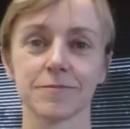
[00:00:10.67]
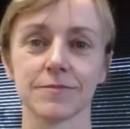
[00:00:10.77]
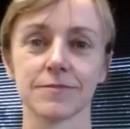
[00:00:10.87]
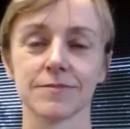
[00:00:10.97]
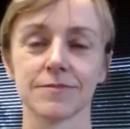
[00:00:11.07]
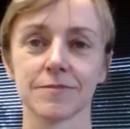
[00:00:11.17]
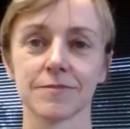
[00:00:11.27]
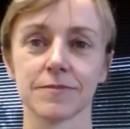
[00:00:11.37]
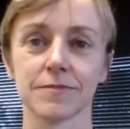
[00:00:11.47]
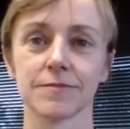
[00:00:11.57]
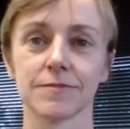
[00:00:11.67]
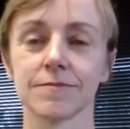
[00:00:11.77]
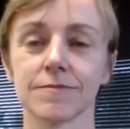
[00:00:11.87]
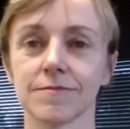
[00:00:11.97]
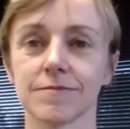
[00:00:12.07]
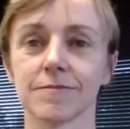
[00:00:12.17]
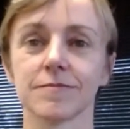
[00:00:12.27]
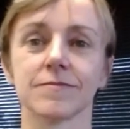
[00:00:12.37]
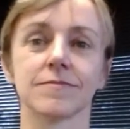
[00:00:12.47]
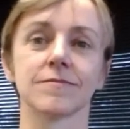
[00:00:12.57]

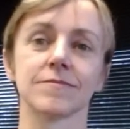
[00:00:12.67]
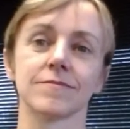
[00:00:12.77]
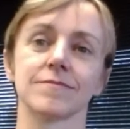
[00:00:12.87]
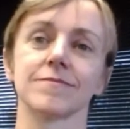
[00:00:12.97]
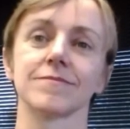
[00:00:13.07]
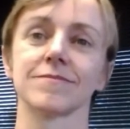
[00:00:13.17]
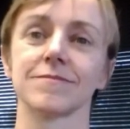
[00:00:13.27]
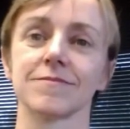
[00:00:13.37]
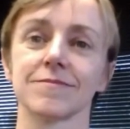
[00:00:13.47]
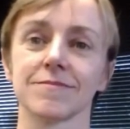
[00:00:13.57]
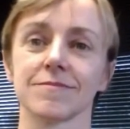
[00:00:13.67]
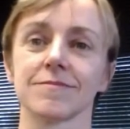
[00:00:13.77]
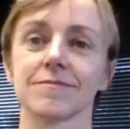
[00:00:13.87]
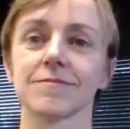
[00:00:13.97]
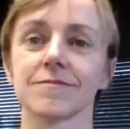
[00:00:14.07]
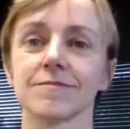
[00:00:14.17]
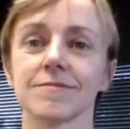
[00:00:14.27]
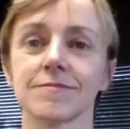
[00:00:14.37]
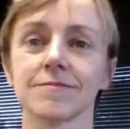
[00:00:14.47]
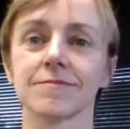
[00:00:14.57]

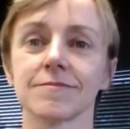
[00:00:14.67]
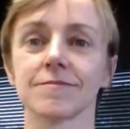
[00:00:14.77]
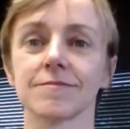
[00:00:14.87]
(silent)